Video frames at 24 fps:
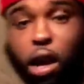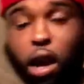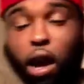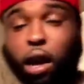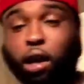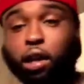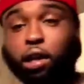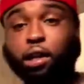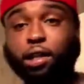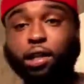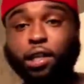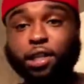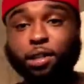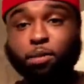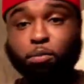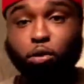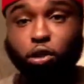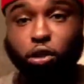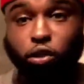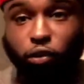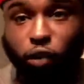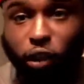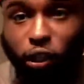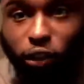I look this
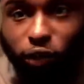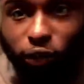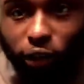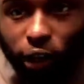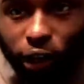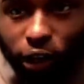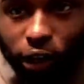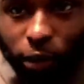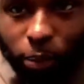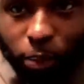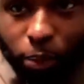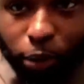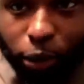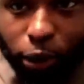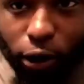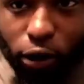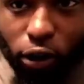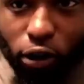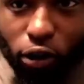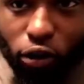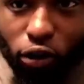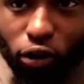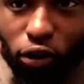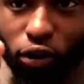moisturizer right here,
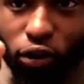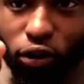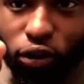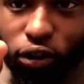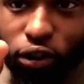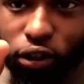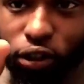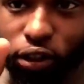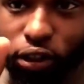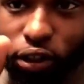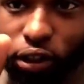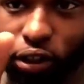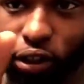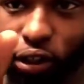Pure Oils